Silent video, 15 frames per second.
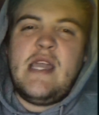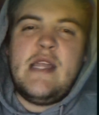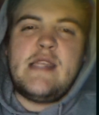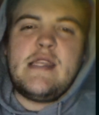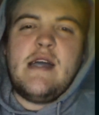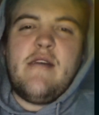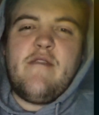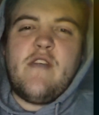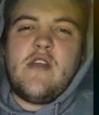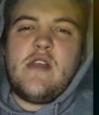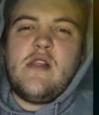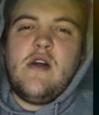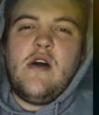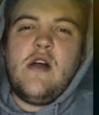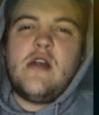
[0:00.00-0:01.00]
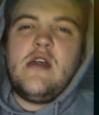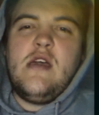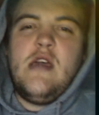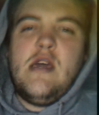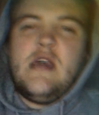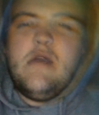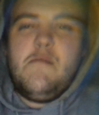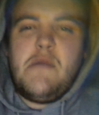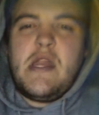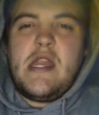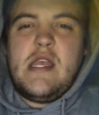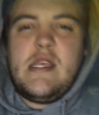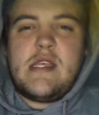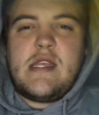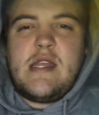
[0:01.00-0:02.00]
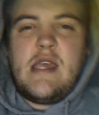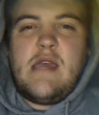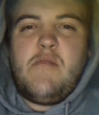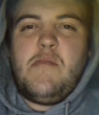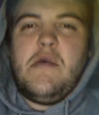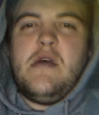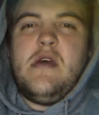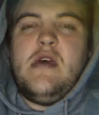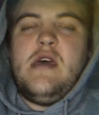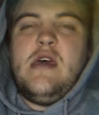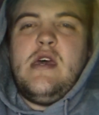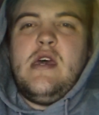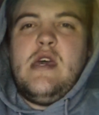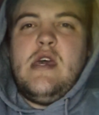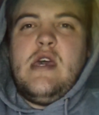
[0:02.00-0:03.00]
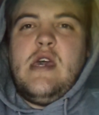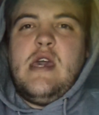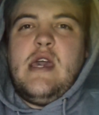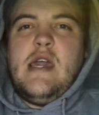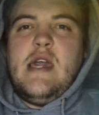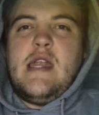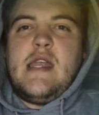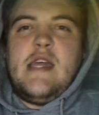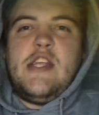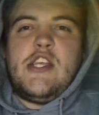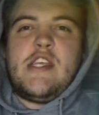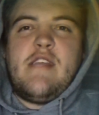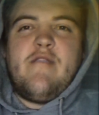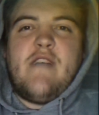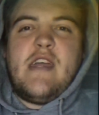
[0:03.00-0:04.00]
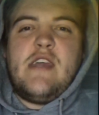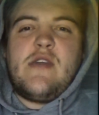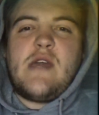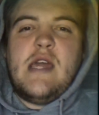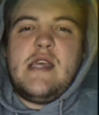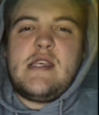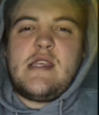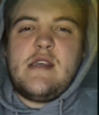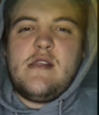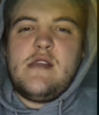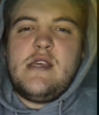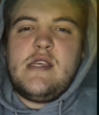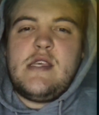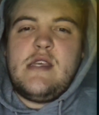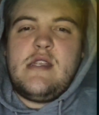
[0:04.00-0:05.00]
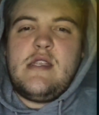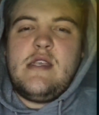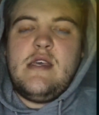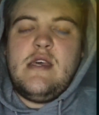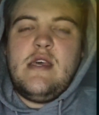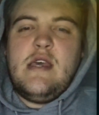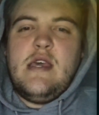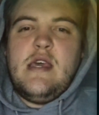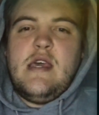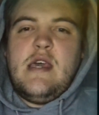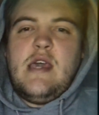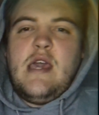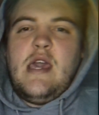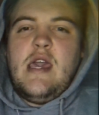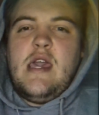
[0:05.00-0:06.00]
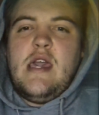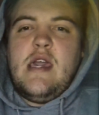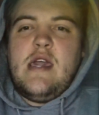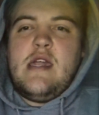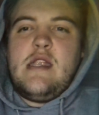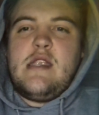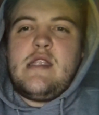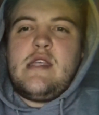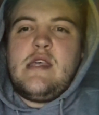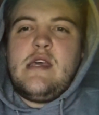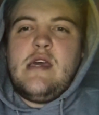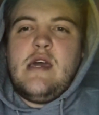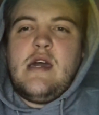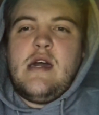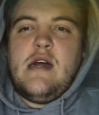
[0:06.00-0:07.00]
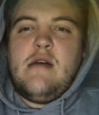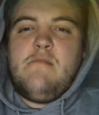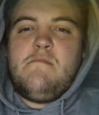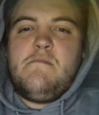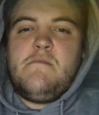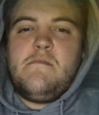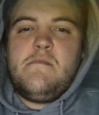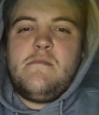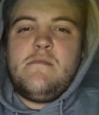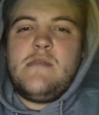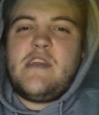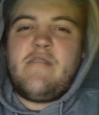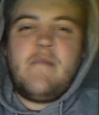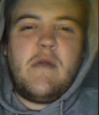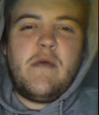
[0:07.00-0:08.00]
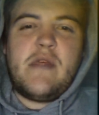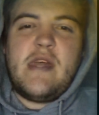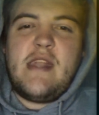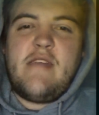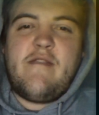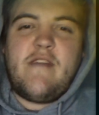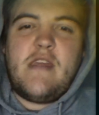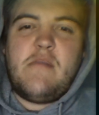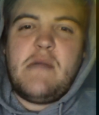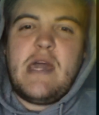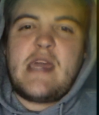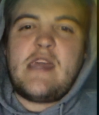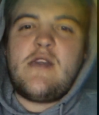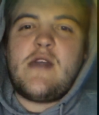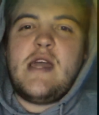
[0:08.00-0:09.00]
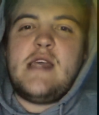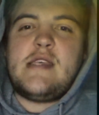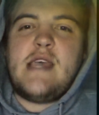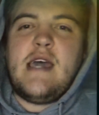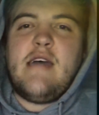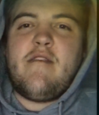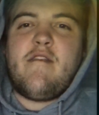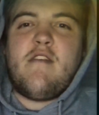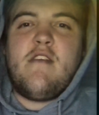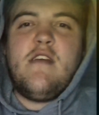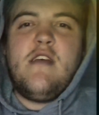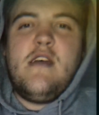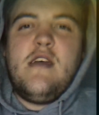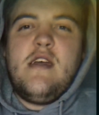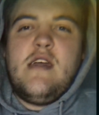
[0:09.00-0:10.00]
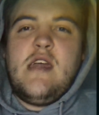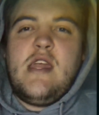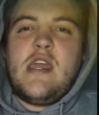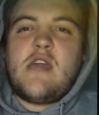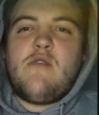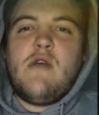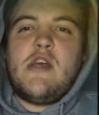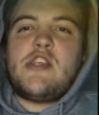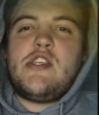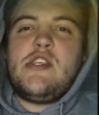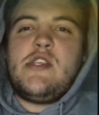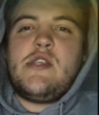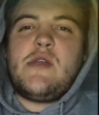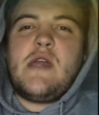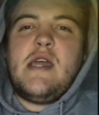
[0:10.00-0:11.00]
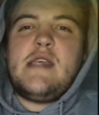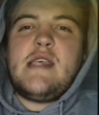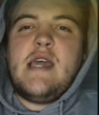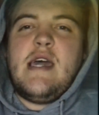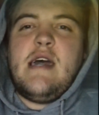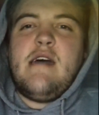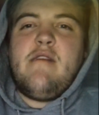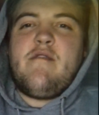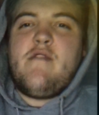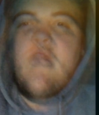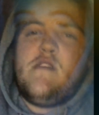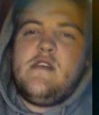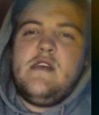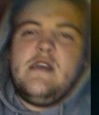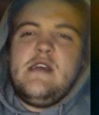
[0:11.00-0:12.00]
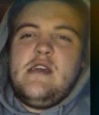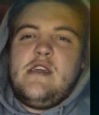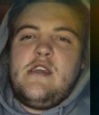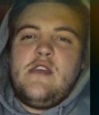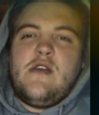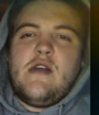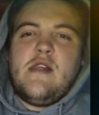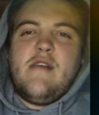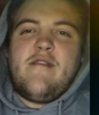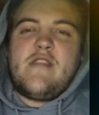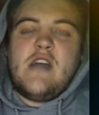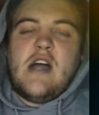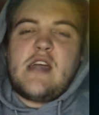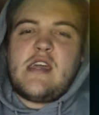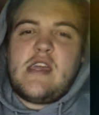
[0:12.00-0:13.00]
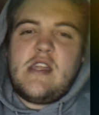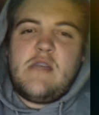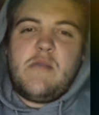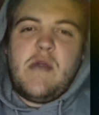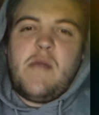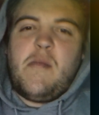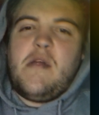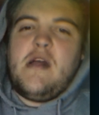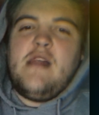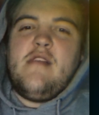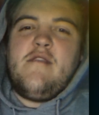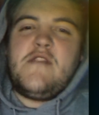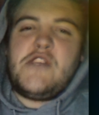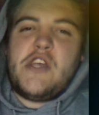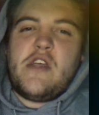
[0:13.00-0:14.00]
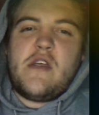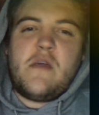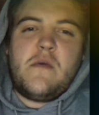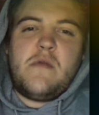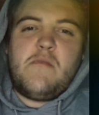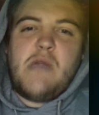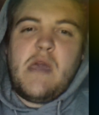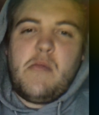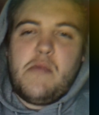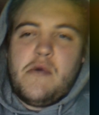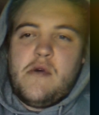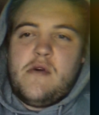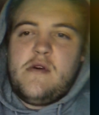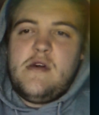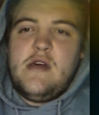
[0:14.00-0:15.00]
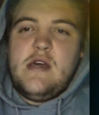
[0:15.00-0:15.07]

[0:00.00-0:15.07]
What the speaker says: It's not very long, but it is deep, and I just invite you guys to listen and leave me with any feedback you guys have or any questions you guys have. Or I love talking to people. I love sharing with people.